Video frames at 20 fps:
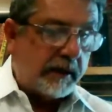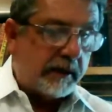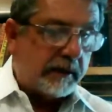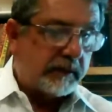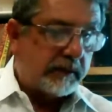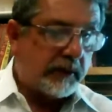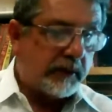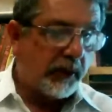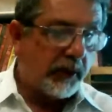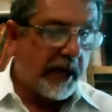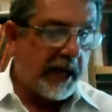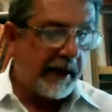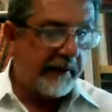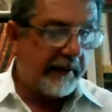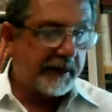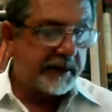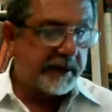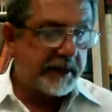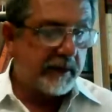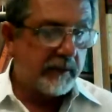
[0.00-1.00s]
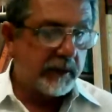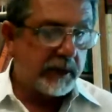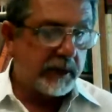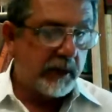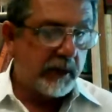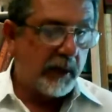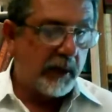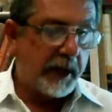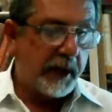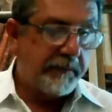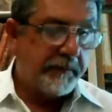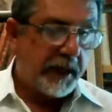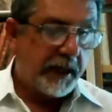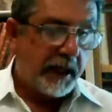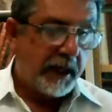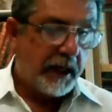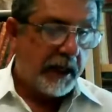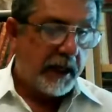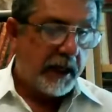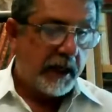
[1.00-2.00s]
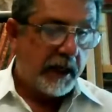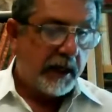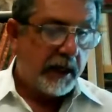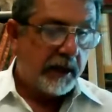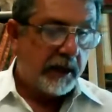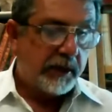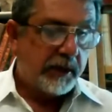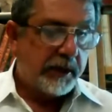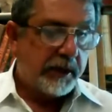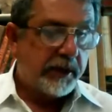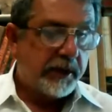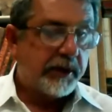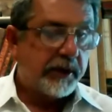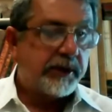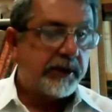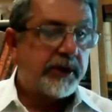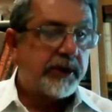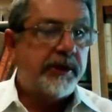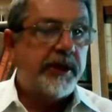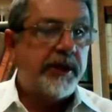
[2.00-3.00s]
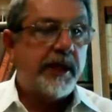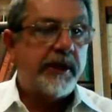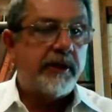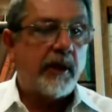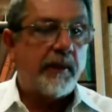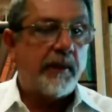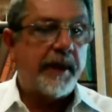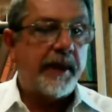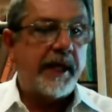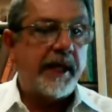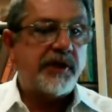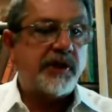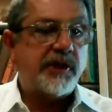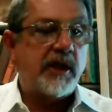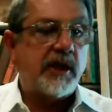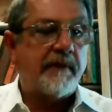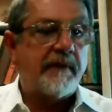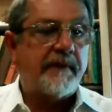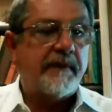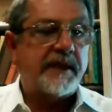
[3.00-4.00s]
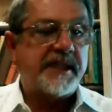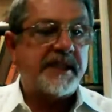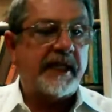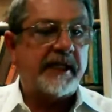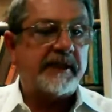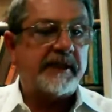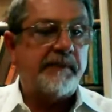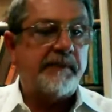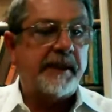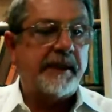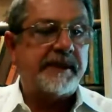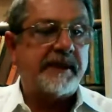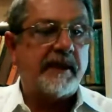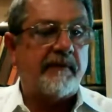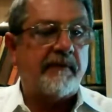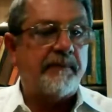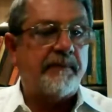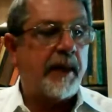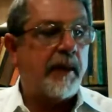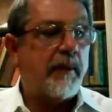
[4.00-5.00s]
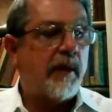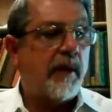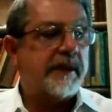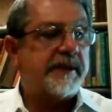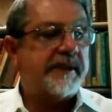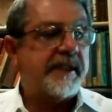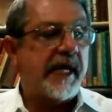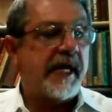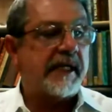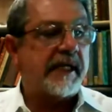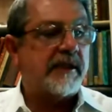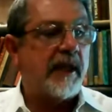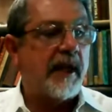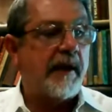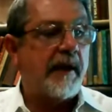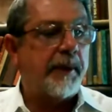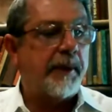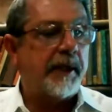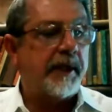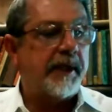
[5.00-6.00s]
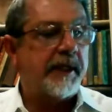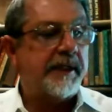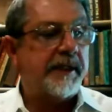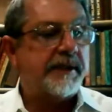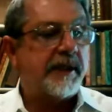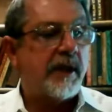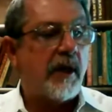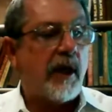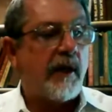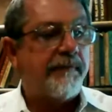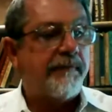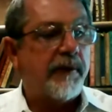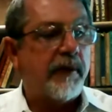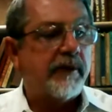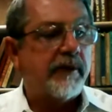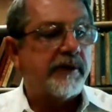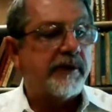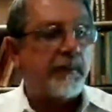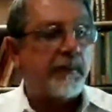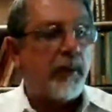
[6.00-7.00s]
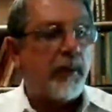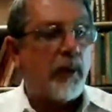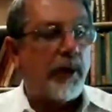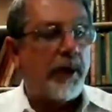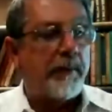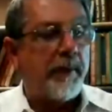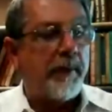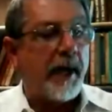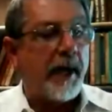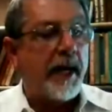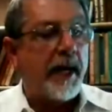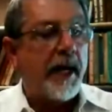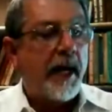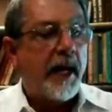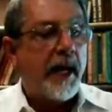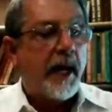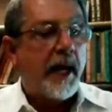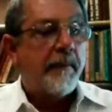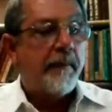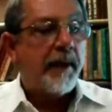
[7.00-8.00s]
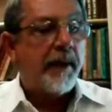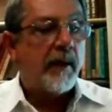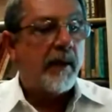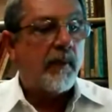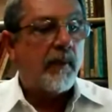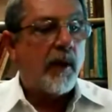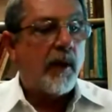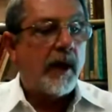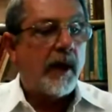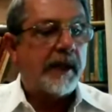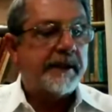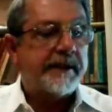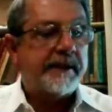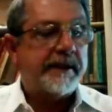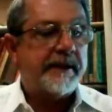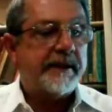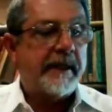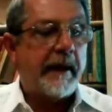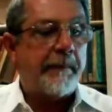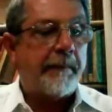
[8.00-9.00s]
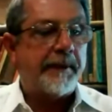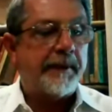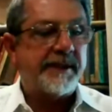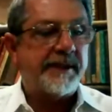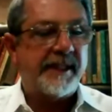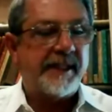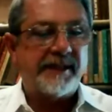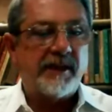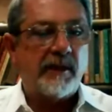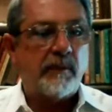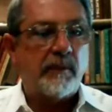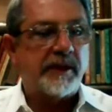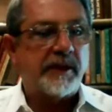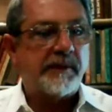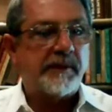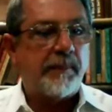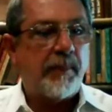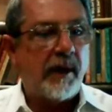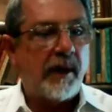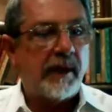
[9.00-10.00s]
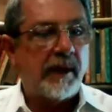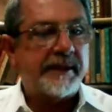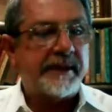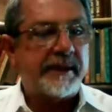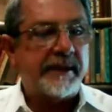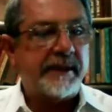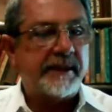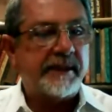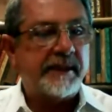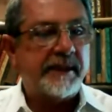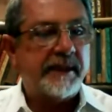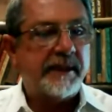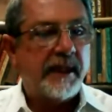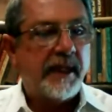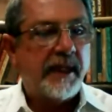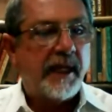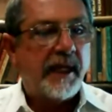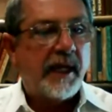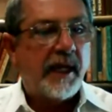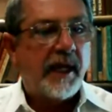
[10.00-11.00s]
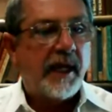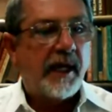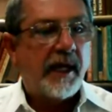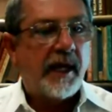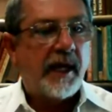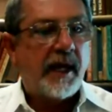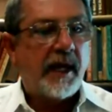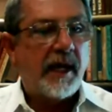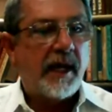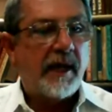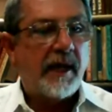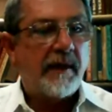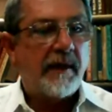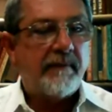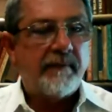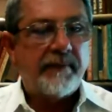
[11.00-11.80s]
Don't have it, so we'll go on. The determination of assessments of Benoit's tax liabilities are further supported by Benoit's deposition responses. How